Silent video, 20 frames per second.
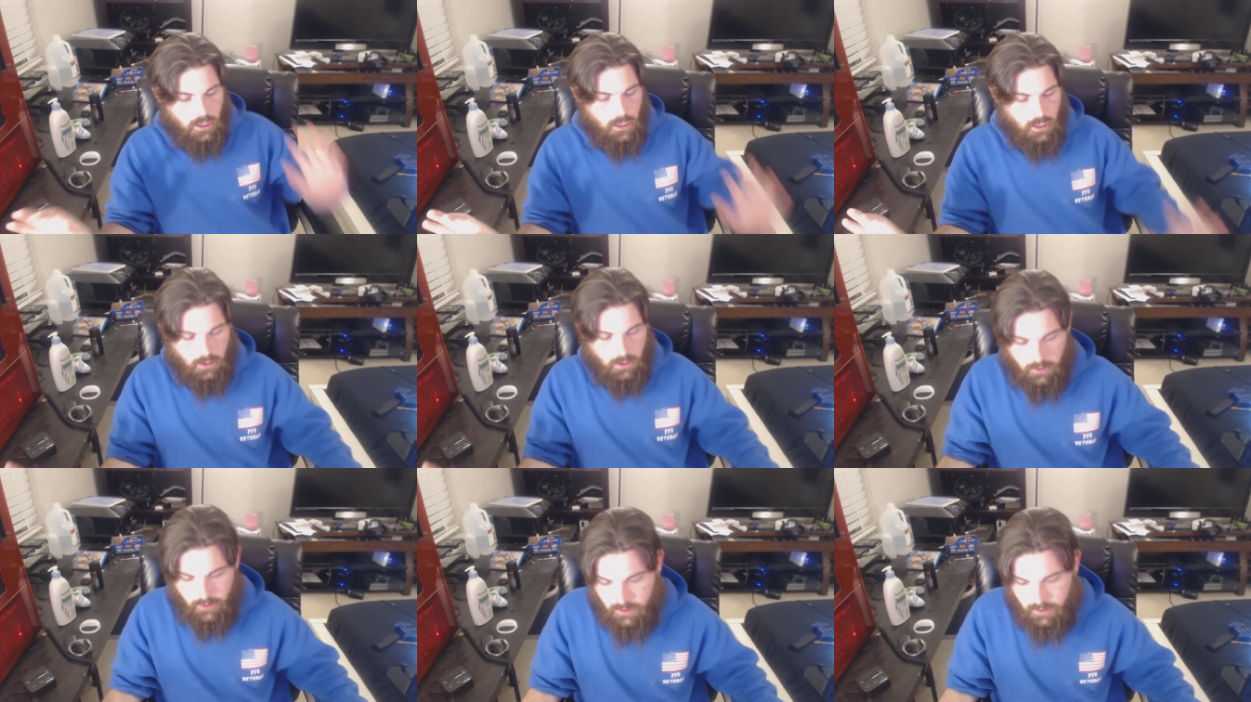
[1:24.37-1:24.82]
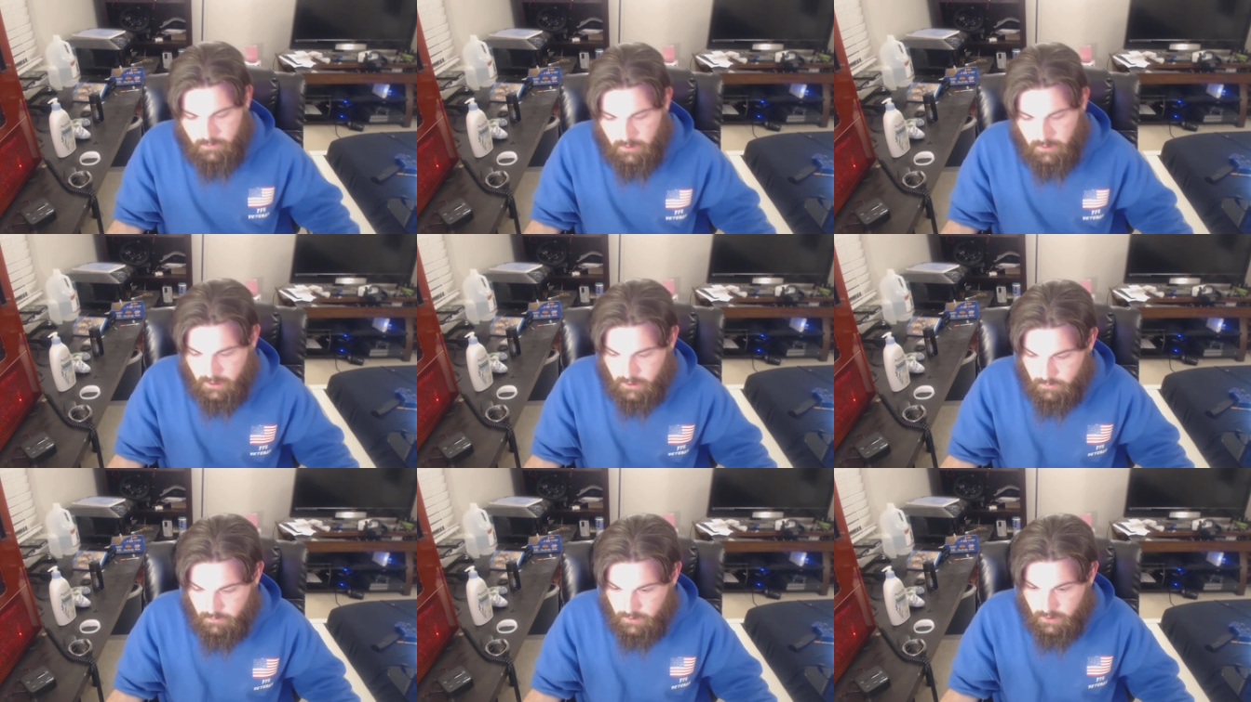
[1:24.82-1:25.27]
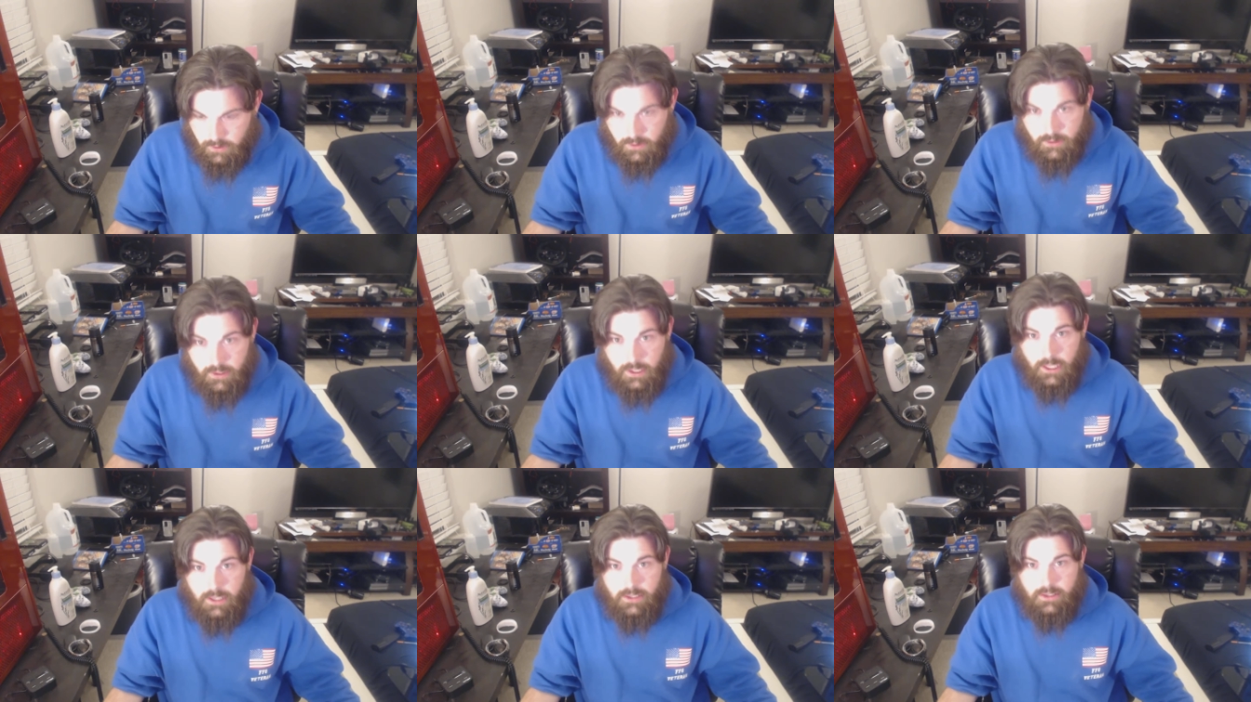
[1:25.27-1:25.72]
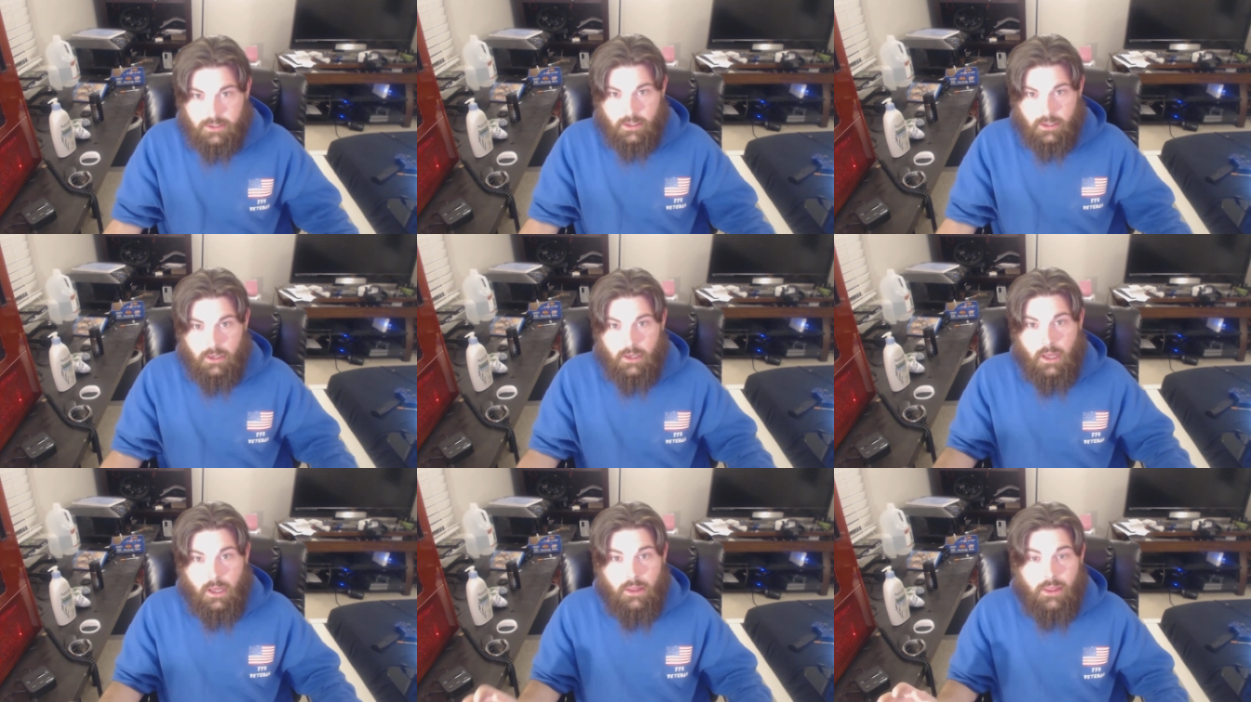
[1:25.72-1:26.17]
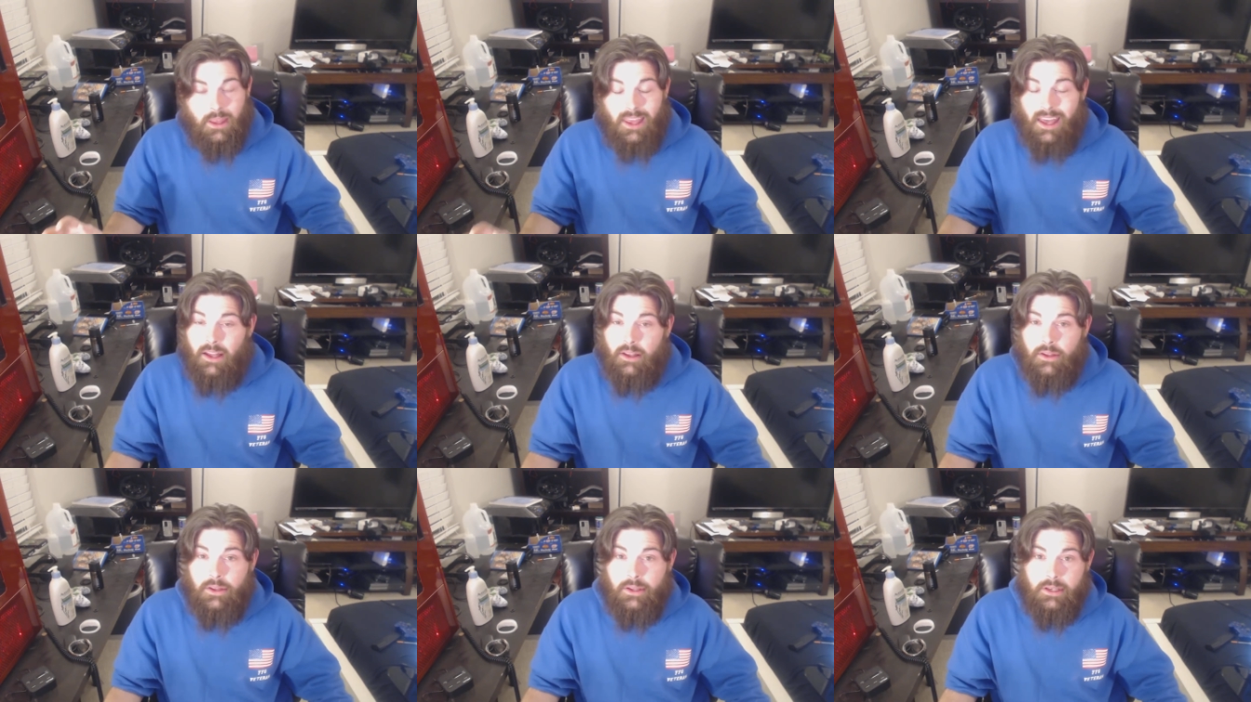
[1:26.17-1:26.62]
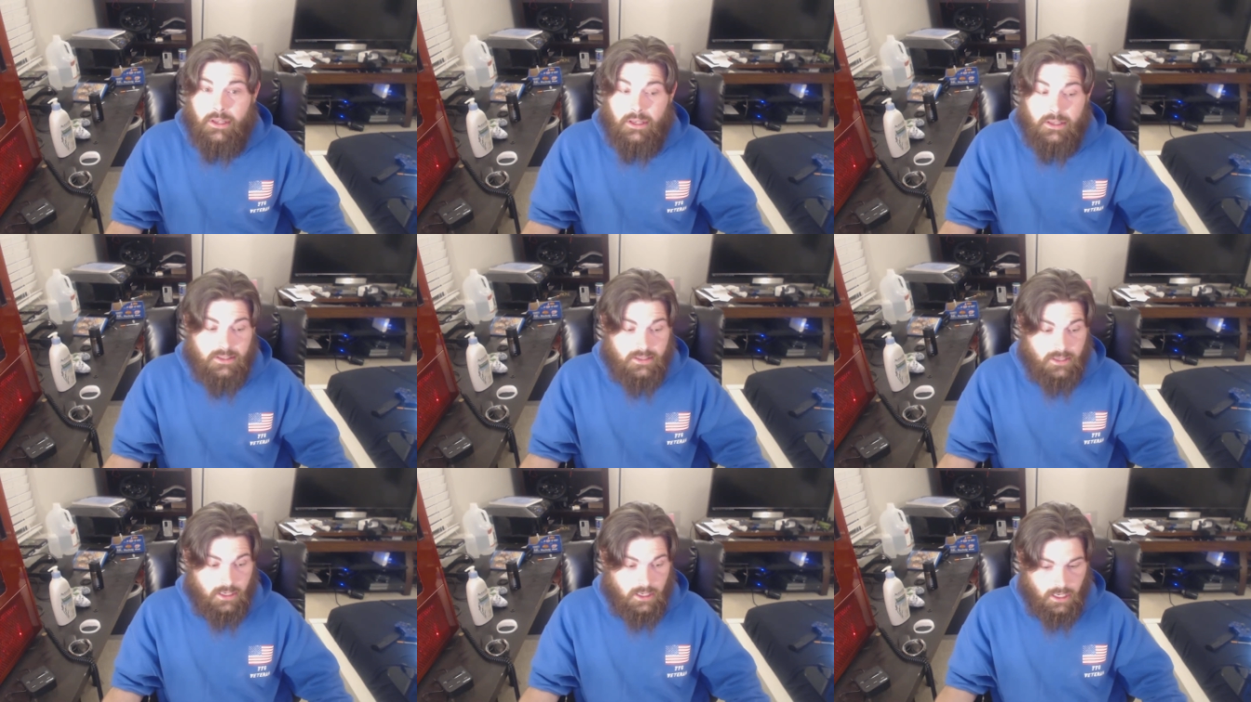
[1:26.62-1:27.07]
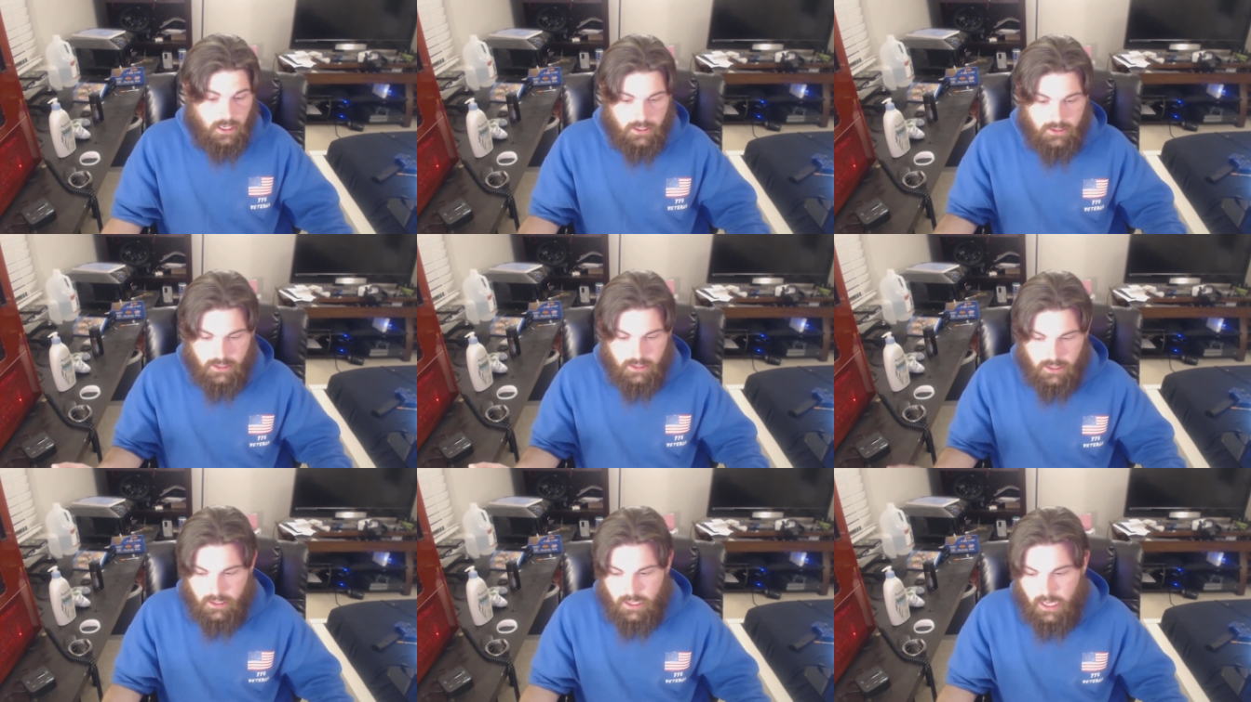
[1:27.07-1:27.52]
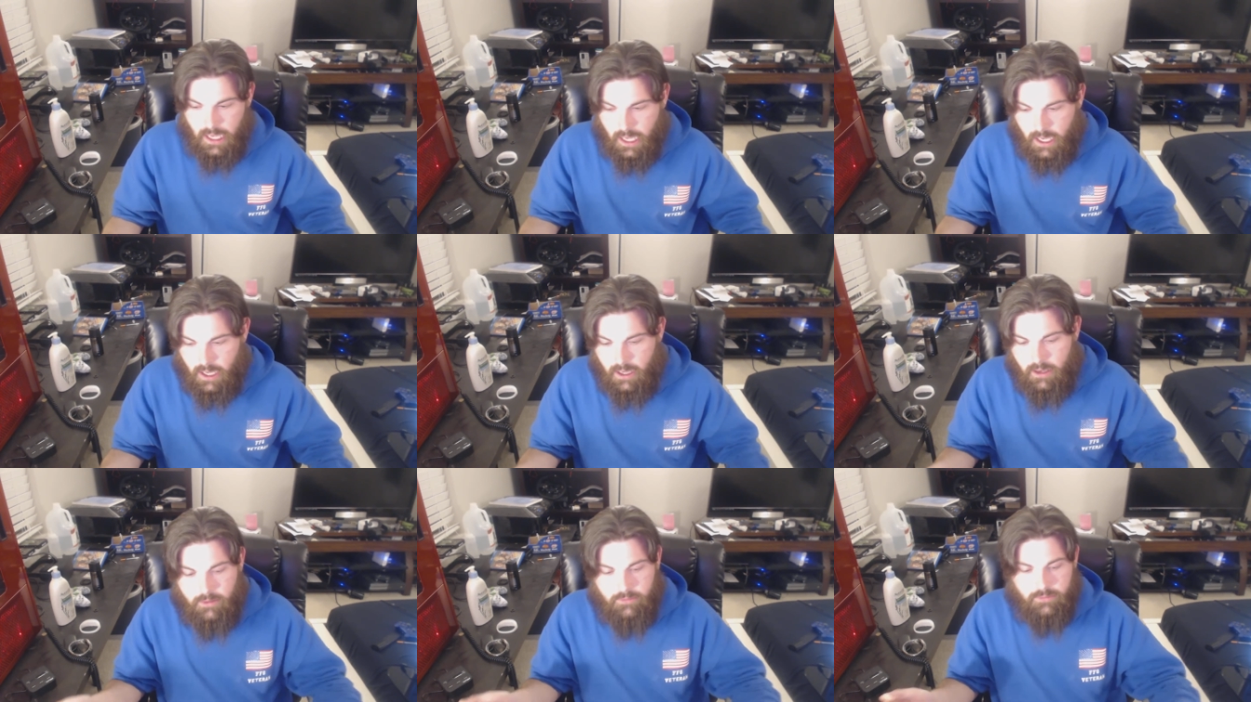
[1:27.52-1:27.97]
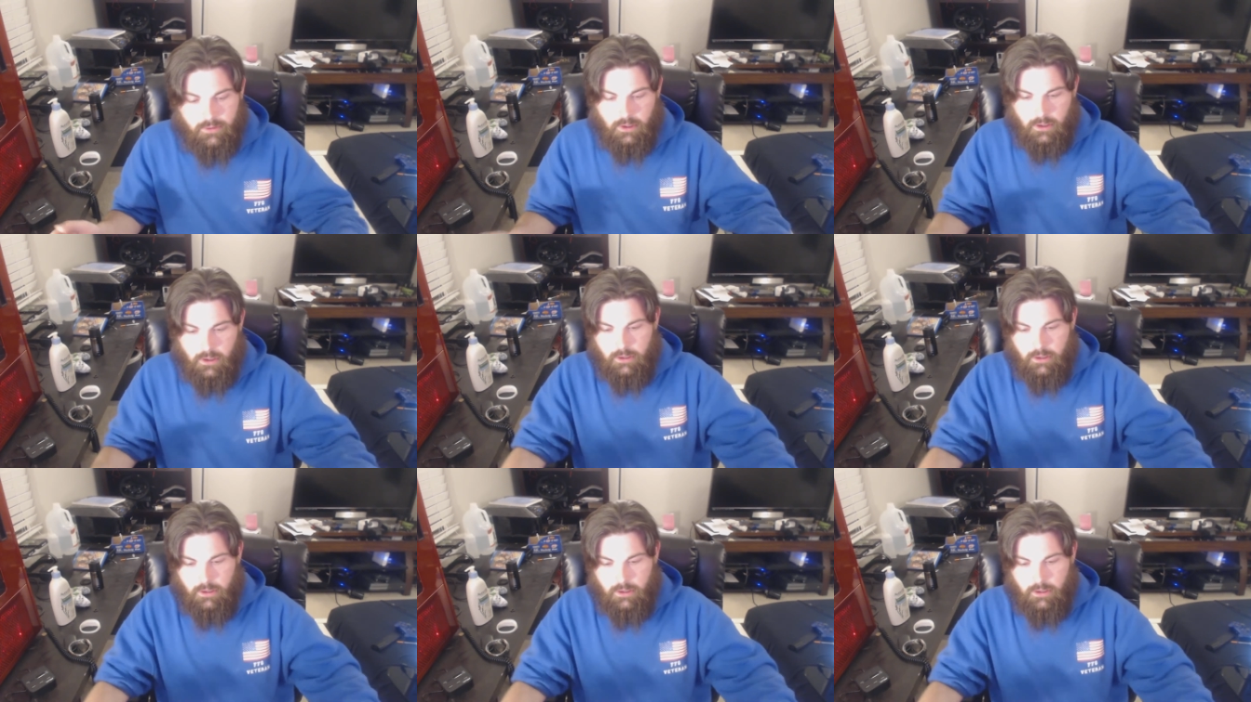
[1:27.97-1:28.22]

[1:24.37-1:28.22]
I cleaned my computer desk the LEDs that I did have